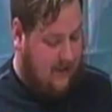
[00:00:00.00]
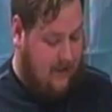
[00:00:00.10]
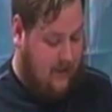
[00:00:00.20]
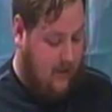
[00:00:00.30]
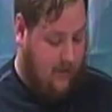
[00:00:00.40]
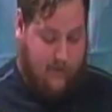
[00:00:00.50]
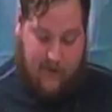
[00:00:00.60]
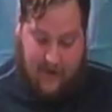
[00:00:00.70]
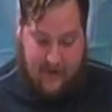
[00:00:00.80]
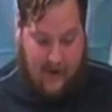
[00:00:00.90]
So
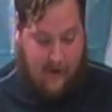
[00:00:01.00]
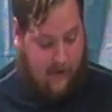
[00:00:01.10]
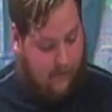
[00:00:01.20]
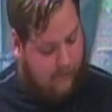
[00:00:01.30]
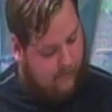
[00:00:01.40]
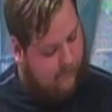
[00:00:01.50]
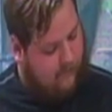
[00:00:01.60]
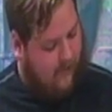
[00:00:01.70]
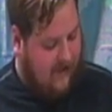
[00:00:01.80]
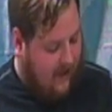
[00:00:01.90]
that's kind of
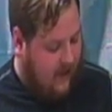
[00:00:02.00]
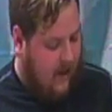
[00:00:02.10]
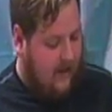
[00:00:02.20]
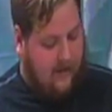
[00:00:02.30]
line that I got.